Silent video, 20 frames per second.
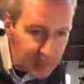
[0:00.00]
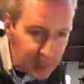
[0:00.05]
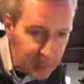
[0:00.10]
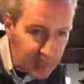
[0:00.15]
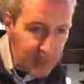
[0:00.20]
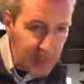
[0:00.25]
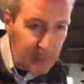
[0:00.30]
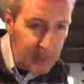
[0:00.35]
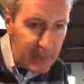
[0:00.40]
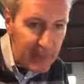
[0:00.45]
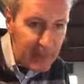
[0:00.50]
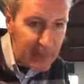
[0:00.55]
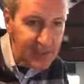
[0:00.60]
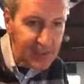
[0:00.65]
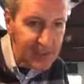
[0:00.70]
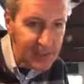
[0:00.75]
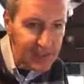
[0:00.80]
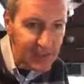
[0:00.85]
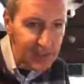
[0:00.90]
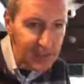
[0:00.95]

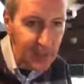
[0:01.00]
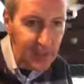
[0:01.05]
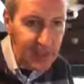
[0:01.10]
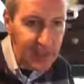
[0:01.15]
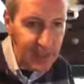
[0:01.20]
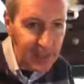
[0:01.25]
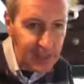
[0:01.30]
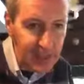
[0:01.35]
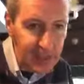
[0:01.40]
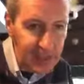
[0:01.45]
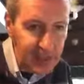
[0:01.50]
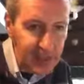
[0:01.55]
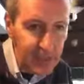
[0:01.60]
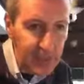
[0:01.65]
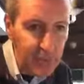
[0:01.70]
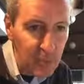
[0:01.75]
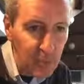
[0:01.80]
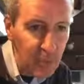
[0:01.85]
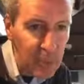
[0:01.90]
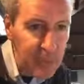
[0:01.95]
Rebecca's uh, put, Happy birthday,
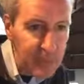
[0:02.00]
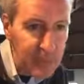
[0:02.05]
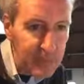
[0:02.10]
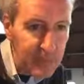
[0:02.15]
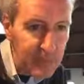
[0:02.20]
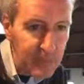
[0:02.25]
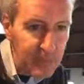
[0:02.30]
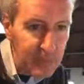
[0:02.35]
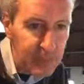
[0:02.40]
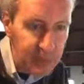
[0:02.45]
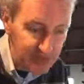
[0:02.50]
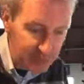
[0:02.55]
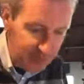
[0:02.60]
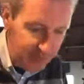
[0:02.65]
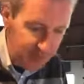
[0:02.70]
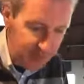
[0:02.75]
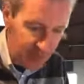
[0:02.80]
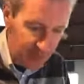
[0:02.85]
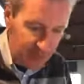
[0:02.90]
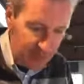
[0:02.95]
morning,
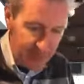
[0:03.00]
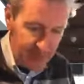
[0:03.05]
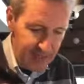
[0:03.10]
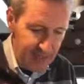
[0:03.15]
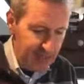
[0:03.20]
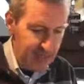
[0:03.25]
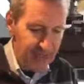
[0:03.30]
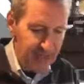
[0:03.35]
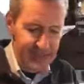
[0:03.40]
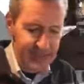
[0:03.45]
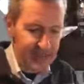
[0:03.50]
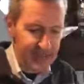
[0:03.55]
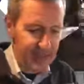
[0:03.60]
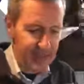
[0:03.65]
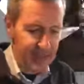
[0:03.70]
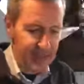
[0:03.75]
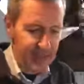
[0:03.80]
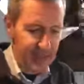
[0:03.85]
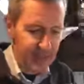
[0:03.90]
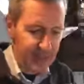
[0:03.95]
Malcolm? This is
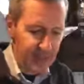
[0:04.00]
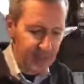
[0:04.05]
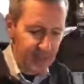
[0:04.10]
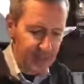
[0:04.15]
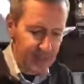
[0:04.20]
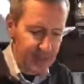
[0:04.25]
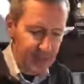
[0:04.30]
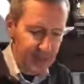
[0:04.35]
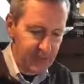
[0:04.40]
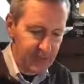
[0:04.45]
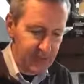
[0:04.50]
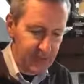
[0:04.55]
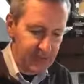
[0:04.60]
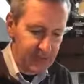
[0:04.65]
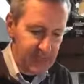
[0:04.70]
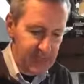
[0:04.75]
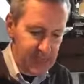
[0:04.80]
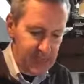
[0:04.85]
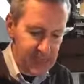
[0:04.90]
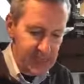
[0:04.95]
funny. I've got sort of
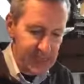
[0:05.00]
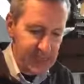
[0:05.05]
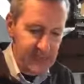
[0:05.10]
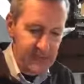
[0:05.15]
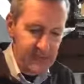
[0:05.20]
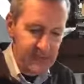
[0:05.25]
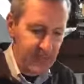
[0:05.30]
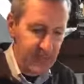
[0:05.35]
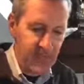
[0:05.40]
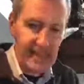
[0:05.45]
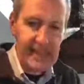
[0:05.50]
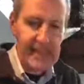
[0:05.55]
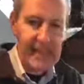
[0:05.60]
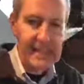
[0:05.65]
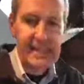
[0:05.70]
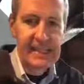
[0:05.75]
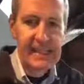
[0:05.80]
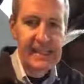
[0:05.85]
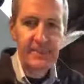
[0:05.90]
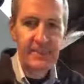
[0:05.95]

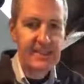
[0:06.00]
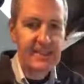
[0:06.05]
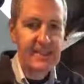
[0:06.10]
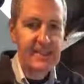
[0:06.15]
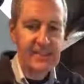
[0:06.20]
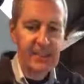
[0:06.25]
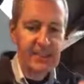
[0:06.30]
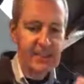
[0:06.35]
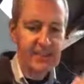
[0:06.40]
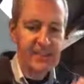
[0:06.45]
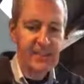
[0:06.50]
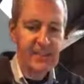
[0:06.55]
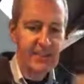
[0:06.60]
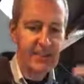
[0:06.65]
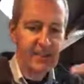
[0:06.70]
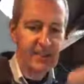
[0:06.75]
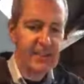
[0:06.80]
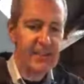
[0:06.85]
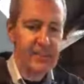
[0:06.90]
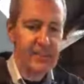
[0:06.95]
some of this I can see
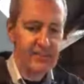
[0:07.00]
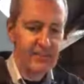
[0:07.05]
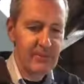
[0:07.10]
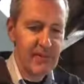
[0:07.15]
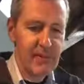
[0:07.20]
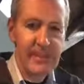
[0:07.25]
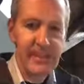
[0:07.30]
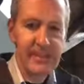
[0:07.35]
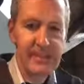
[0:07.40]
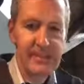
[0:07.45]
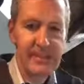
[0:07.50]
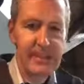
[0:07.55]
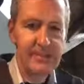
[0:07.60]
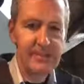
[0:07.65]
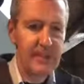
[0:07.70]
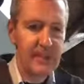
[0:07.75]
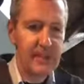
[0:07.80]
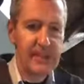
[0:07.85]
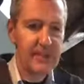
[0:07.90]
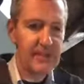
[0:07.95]
on this screen and some
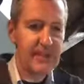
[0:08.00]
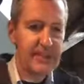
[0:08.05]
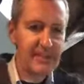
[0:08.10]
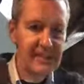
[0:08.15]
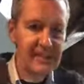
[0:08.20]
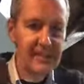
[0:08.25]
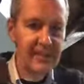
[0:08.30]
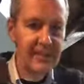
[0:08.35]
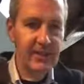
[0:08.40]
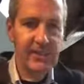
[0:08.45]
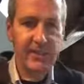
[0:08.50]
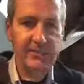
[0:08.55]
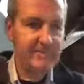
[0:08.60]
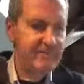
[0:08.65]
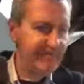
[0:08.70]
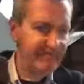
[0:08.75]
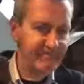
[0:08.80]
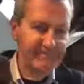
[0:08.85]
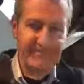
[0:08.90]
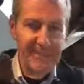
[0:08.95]
of it I can see on a,
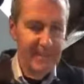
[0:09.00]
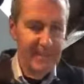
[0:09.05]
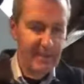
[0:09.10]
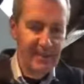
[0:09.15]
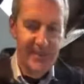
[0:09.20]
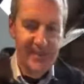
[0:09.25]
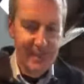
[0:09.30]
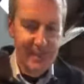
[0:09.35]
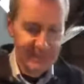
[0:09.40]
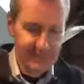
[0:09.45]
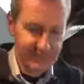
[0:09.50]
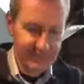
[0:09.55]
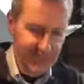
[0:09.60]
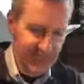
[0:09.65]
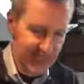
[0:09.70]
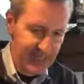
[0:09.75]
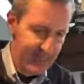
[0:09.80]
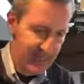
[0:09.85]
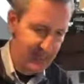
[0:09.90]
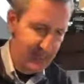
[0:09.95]
another. Ah, there
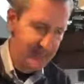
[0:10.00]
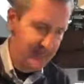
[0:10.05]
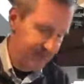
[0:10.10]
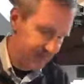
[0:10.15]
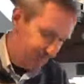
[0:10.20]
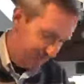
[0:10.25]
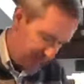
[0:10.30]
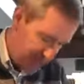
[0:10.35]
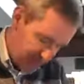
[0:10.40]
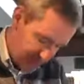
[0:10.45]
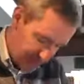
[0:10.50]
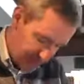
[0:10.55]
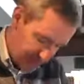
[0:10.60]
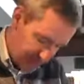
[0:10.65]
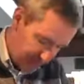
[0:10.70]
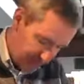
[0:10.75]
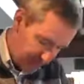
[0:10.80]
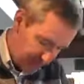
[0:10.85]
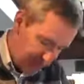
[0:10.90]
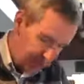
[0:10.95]
you go.
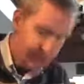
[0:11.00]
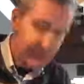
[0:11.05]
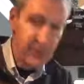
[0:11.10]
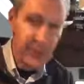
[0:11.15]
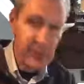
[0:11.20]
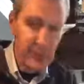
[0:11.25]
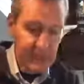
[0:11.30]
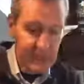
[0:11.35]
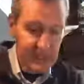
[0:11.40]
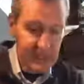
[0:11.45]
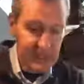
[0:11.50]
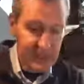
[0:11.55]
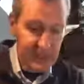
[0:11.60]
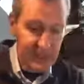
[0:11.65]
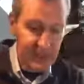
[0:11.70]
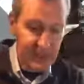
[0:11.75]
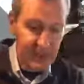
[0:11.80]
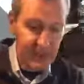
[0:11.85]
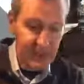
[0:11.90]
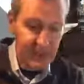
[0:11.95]
I'm looking forward to it being 10
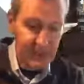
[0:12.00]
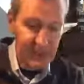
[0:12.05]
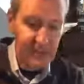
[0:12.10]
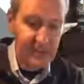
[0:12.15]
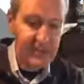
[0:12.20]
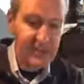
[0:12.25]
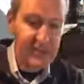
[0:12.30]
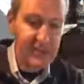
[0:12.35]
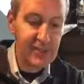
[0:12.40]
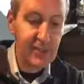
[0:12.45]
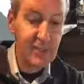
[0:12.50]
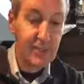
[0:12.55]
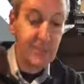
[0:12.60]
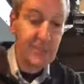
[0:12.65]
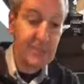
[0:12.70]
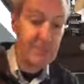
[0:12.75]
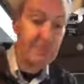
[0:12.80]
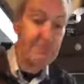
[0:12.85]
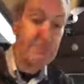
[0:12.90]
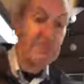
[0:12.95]
o'clock so I can stop all
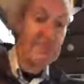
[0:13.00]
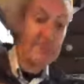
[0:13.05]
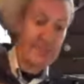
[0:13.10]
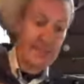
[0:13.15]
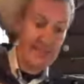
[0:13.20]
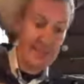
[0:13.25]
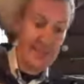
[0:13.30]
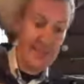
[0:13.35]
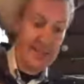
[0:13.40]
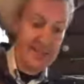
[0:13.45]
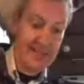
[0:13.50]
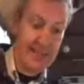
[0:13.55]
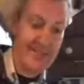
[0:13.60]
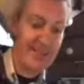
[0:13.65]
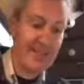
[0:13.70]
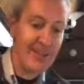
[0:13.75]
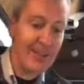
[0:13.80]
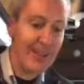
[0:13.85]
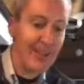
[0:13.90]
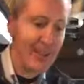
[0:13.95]
this messing about and
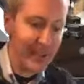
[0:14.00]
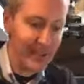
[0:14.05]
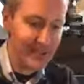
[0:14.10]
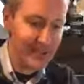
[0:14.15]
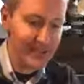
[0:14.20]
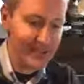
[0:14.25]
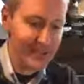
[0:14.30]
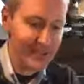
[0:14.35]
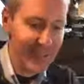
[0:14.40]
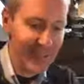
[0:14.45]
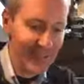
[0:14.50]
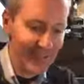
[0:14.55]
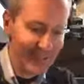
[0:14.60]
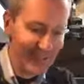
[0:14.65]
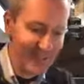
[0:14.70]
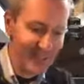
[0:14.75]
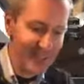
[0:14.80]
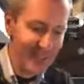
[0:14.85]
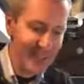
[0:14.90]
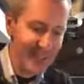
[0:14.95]
do what I was planning
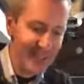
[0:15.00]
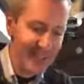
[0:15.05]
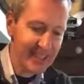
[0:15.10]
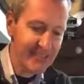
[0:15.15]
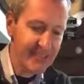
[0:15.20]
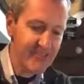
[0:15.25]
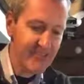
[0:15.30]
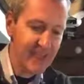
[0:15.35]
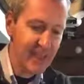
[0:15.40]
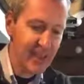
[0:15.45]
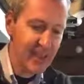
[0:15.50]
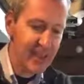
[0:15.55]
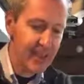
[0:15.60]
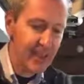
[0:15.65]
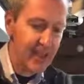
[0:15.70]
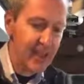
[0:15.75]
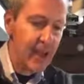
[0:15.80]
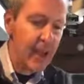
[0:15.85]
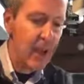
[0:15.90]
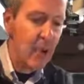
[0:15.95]
on doing.
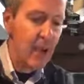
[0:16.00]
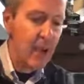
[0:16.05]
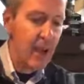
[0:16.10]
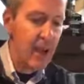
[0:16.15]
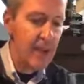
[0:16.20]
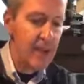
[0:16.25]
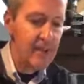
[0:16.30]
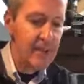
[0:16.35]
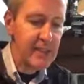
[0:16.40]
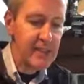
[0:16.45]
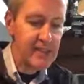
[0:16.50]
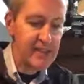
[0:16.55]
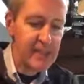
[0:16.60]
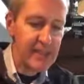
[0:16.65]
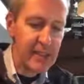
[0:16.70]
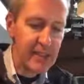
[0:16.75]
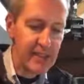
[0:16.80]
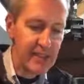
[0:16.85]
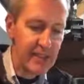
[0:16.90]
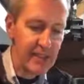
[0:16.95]
Oh, Irene's
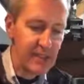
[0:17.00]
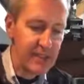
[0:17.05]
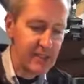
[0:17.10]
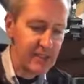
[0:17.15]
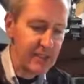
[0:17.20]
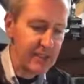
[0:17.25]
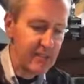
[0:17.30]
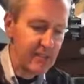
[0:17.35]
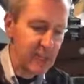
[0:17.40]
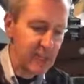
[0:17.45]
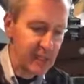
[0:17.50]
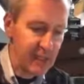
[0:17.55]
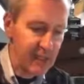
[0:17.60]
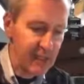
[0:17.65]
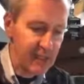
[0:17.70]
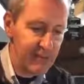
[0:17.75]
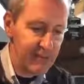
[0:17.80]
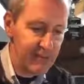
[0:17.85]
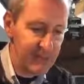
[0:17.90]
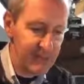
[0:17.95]
there. Good. Good morning,
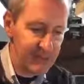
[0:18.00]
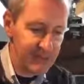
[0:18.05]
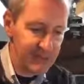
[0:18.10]
Irene.